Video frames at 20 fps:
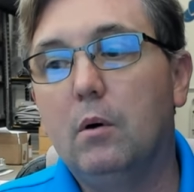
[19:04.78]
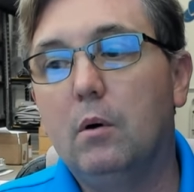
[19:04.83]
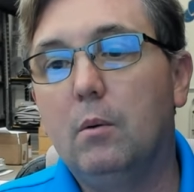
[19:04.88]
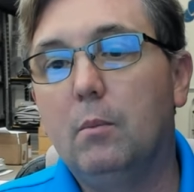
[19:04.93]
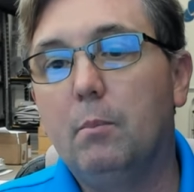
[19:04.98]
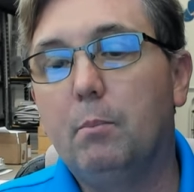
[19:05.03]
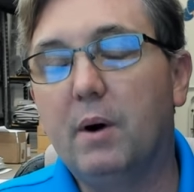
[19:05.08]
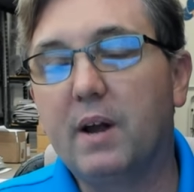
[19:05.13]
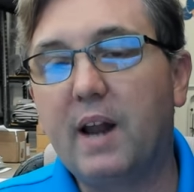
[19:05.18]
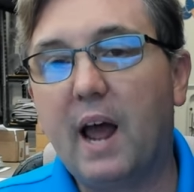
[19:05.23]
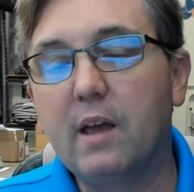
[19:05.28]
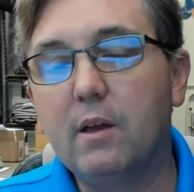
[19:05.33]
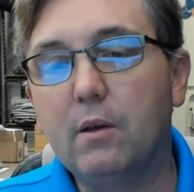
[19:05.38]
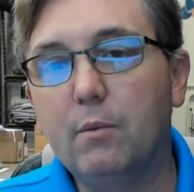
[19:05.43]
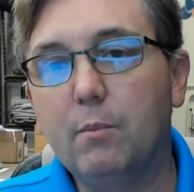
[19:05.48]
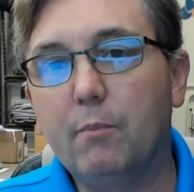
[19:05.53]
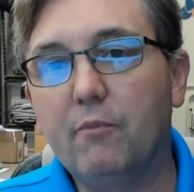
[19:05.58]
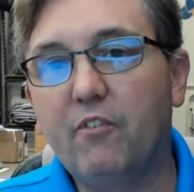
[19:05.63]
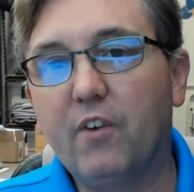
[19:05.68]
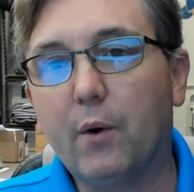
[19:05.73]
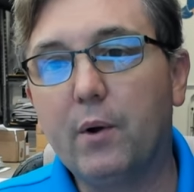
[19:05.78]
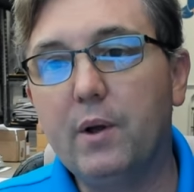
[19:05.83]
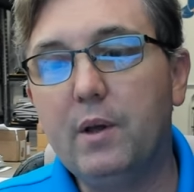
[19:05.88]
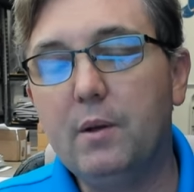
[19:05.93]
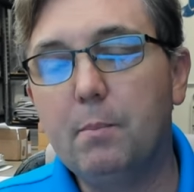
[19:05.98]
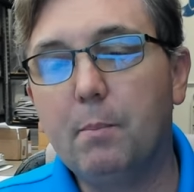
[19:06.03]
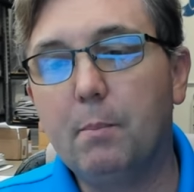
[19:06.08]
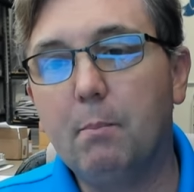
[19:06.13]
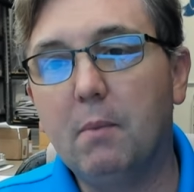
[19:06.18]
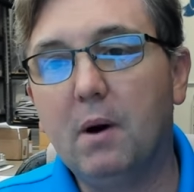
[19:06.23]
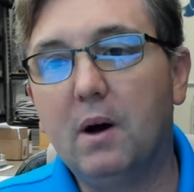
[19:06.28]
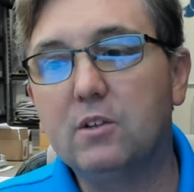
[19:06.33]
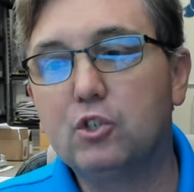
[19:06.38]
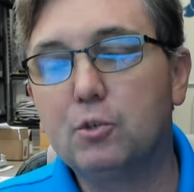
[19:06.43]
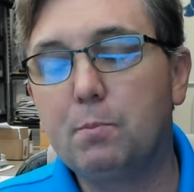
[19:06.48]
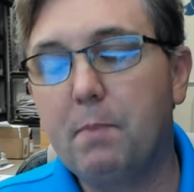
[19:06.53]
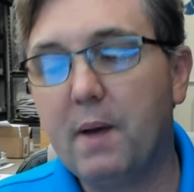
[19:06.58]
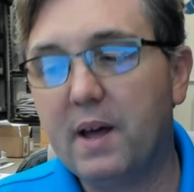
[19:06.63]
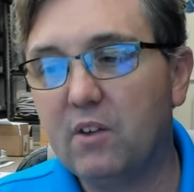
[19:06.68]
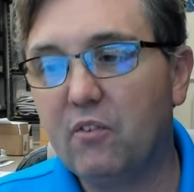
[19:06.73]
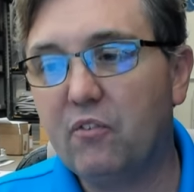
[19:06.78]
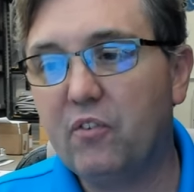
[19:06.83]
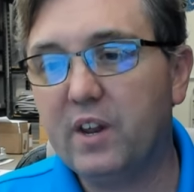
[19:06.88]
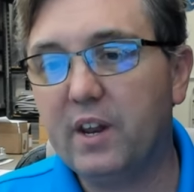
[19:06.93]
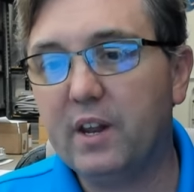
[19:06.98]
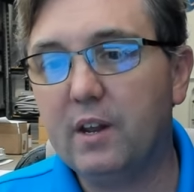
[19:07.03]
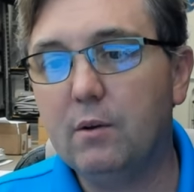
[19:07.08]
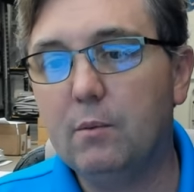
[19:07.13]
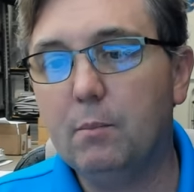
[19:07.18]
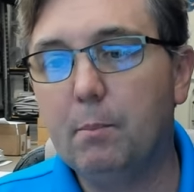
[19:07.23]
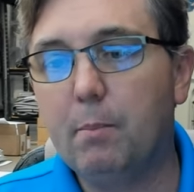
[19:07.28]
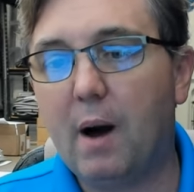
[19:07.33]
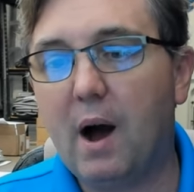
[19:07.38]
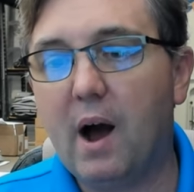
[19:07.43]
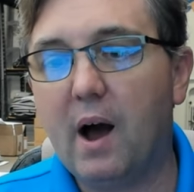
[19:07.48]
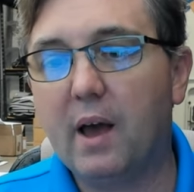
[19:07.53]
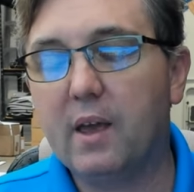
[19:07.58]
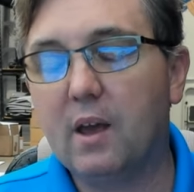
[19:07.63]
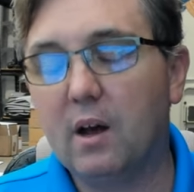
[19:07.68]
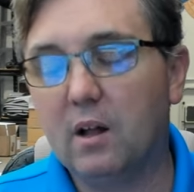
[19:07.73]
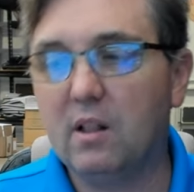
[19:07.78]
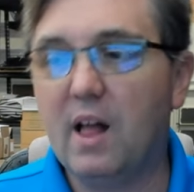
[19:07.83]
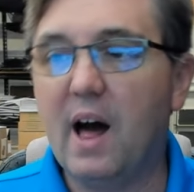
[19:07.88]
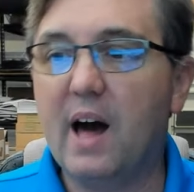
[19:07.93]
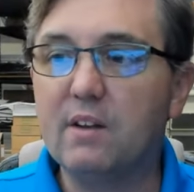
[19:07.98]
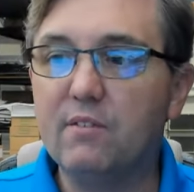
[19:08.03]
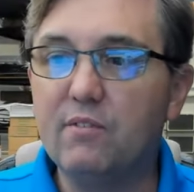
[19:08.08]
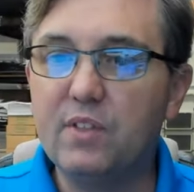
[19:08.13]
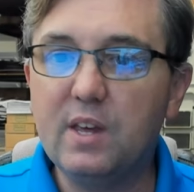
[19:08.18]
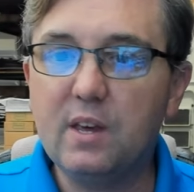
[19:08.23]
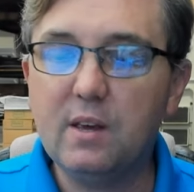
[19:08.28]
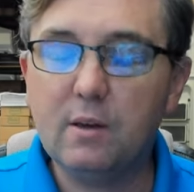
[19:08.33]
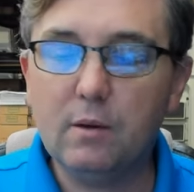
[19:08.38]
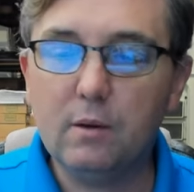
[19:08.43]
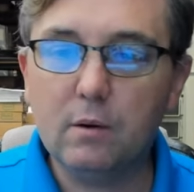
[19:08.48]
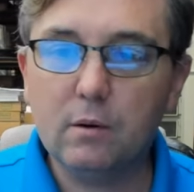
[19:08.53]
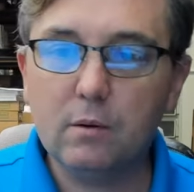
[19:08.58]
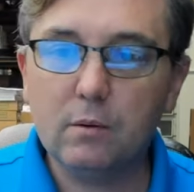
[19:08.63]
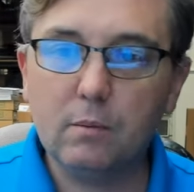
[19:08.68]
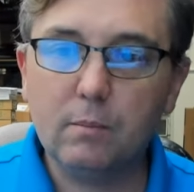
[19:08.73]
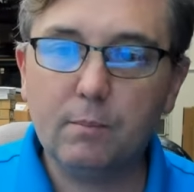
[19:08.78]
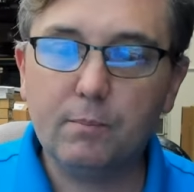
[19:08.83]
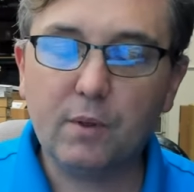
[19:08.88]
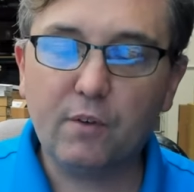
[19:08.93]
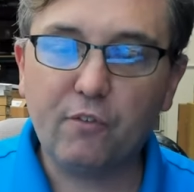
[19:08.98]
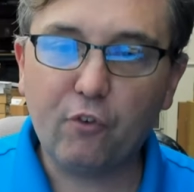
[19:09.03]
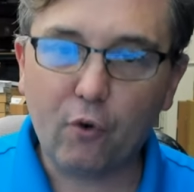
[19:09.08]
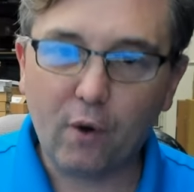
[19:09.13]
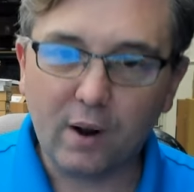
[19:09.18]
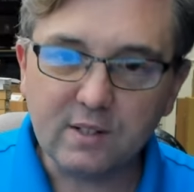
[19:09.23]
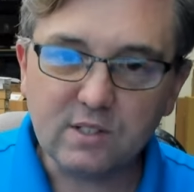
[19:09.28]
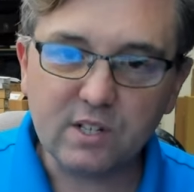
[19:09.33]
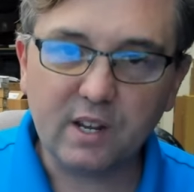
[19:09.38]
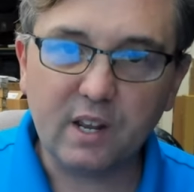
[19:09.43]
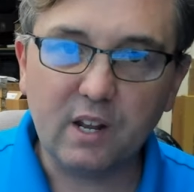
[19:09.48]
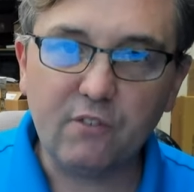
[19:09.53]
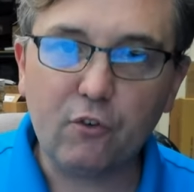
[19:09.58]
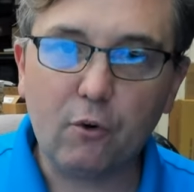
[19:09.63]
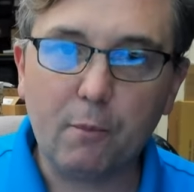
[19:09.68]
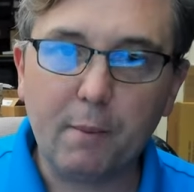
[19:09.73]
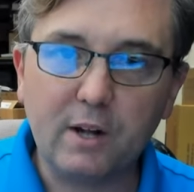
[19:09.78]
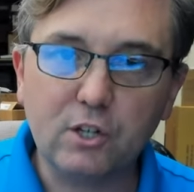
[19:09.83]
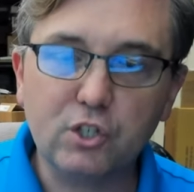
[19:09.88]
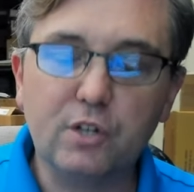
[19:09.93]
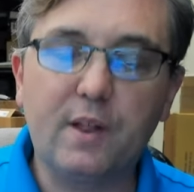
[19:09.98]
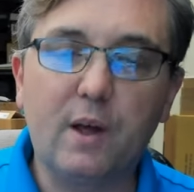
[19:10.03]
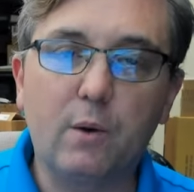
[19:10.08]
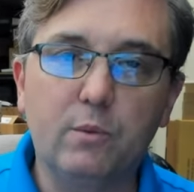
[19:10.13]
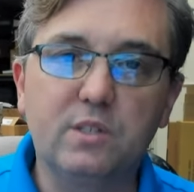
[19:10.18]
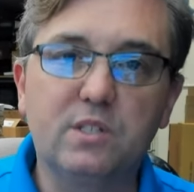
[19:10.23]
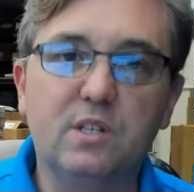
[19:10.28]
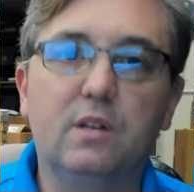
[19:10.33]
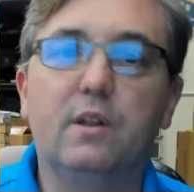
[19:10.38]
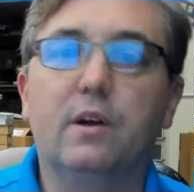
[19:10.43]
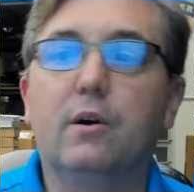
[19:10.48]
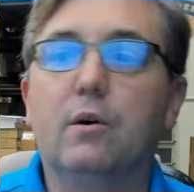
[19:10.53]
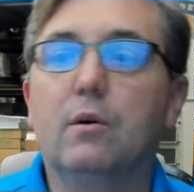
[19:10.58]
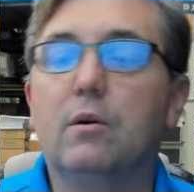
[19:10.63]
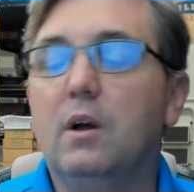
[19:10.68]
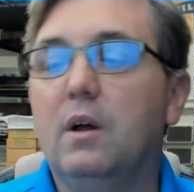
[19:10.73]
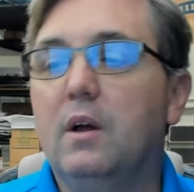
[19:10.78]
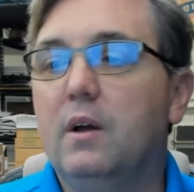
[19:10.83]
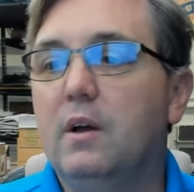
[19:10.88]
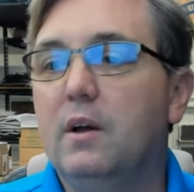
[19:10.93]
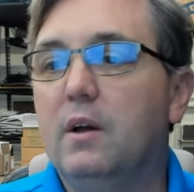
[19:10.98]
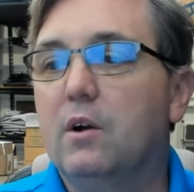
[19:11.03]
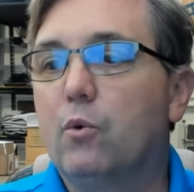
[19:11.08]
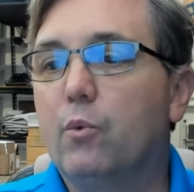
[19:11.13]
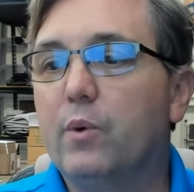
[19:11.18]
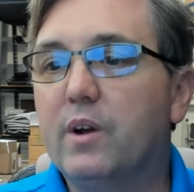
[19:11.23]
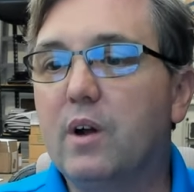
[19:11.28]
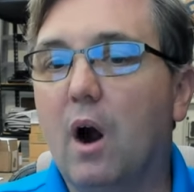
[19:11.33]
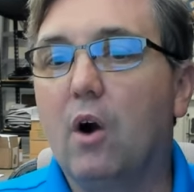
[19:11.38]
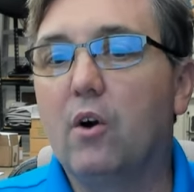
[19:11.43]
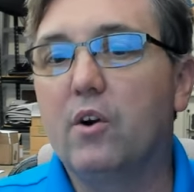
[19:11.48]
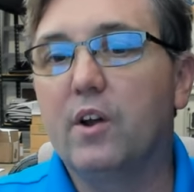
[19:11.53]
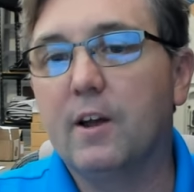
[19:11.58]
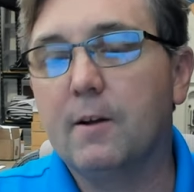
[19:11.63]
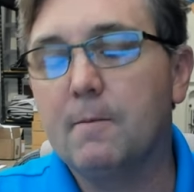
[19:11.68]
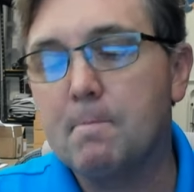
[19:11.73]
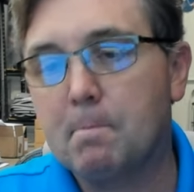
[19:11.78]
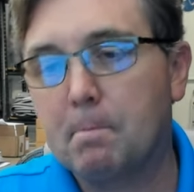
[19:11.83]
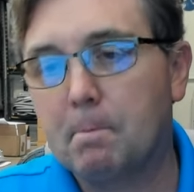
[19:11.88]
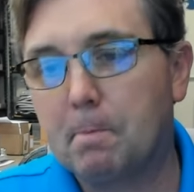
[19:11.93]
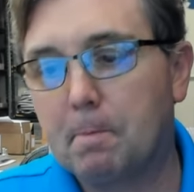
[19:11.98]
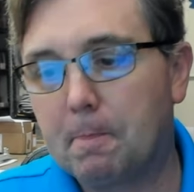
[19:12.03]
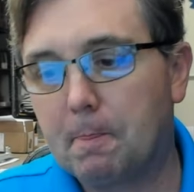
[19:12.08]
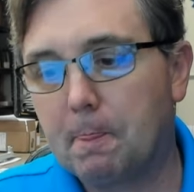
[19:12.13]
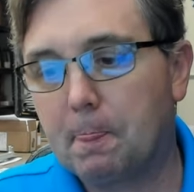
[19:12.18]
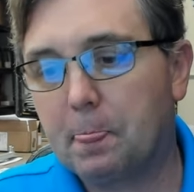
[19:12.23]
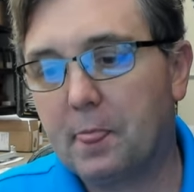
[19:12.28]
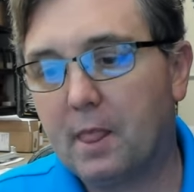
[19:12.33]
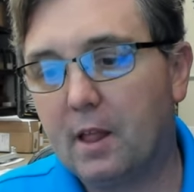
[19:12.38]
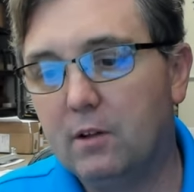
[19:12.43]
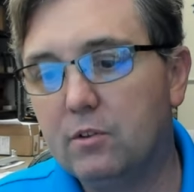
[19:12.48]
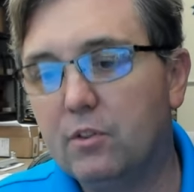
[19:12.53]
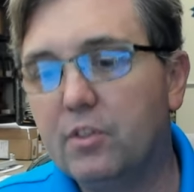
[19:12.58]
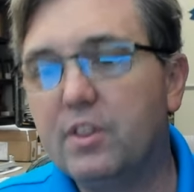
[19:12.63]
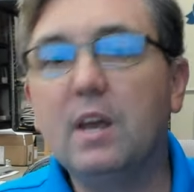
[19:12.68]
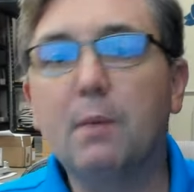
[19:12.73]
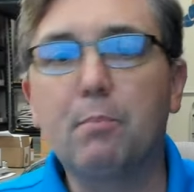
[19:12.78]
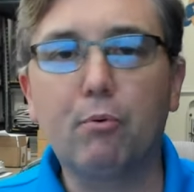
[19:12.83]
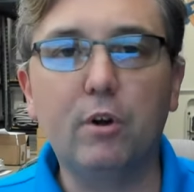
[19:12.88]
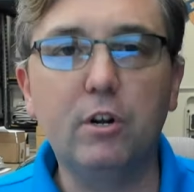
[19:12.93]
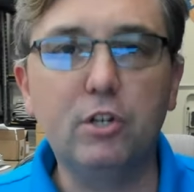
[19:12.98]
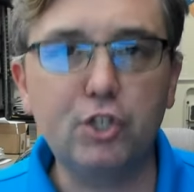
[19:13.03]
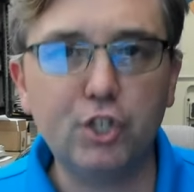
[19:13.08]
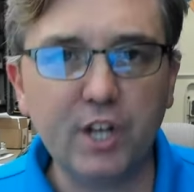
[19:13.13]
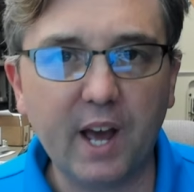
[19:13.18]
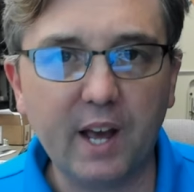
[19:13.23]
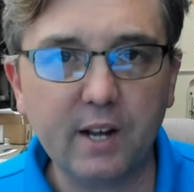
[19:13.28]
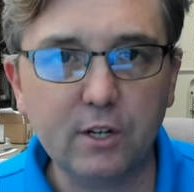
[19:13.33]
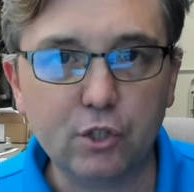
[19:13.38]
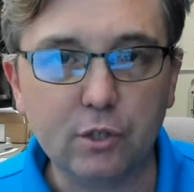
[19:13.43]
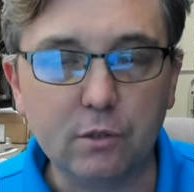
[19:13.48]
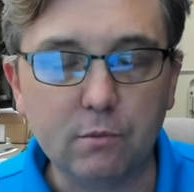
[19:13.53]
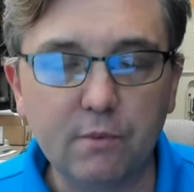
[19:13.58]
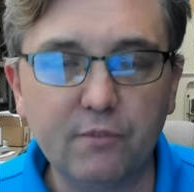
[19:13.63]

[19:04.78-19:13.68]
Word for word: But I very much benefited by a lot of the forensic information that was in there regarding the appreciation.